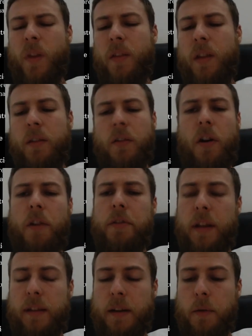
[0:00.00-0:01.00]
these are all
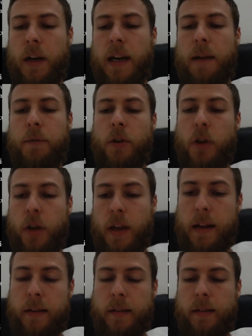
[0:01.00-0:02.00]
things that we're going to have to look
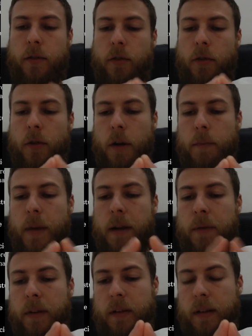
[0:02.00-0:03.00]
at through our
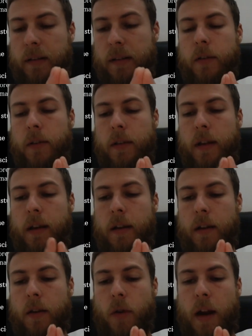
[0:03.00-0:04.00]
metaphysics to then
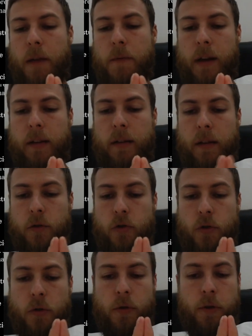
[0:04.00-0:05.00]
arrive at
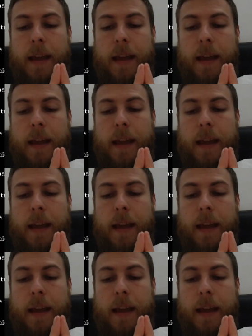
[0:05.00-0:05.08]
truth.